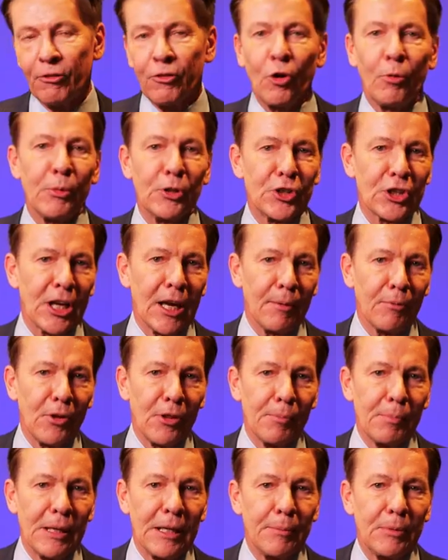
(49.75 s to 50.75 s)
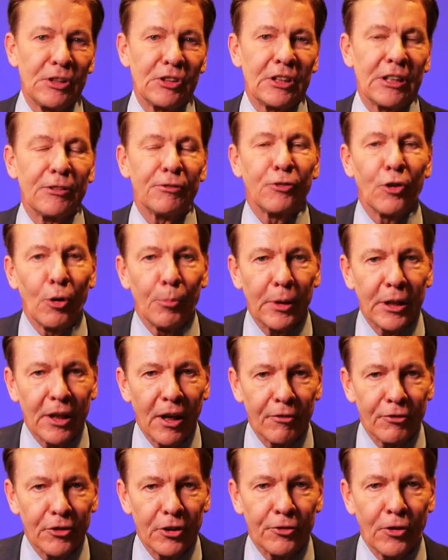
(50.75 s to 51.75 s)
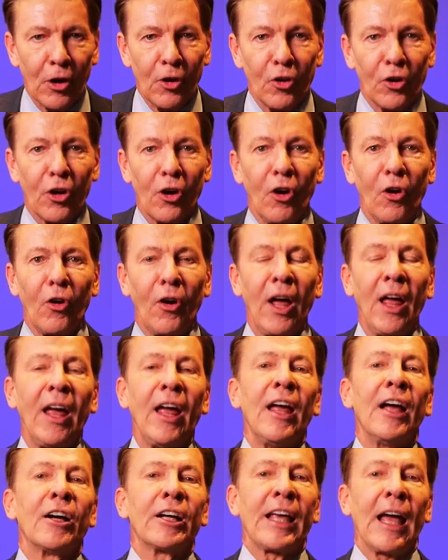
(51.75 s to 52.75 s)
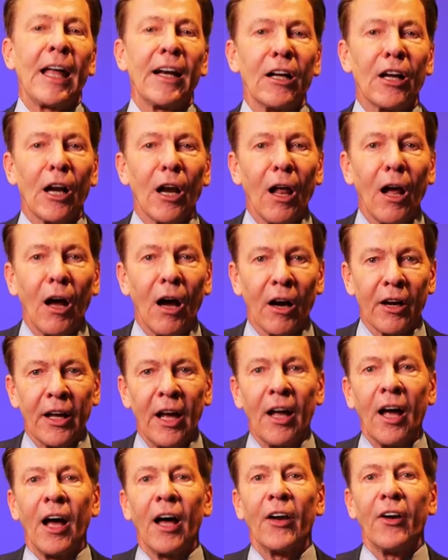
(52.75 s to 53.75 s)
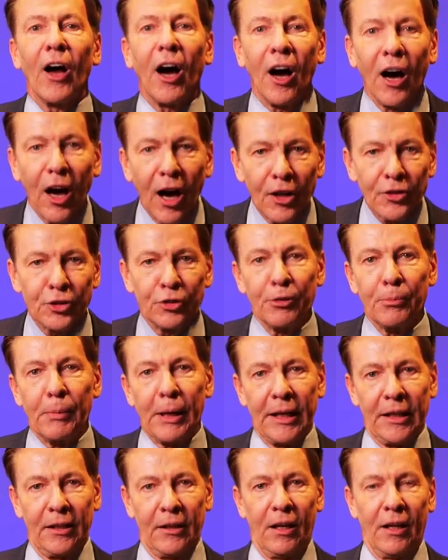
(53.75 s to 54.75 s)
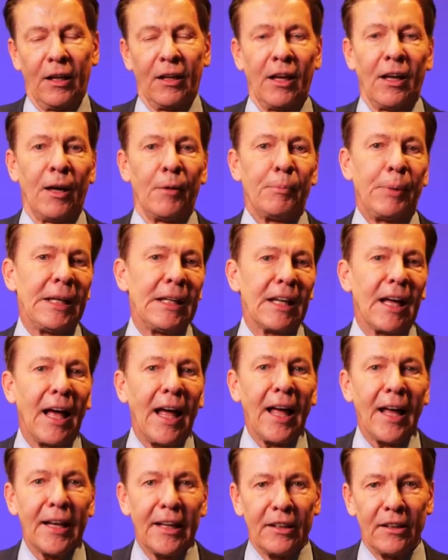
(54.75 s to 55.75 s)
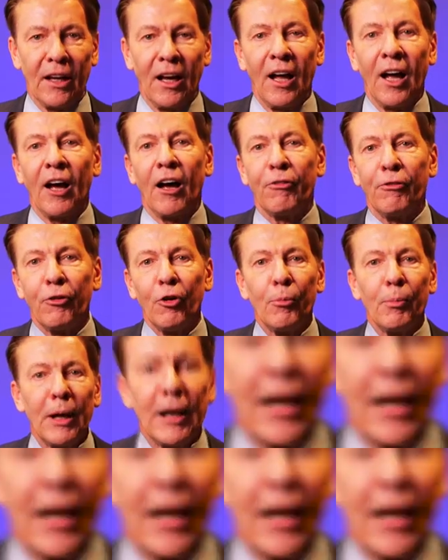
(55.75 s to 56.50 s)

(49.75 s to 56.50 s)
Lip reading: Former chairman of the BBC, former governor of Hong Kong, Ken Clark, an arch Remainer, Peter Hain, a former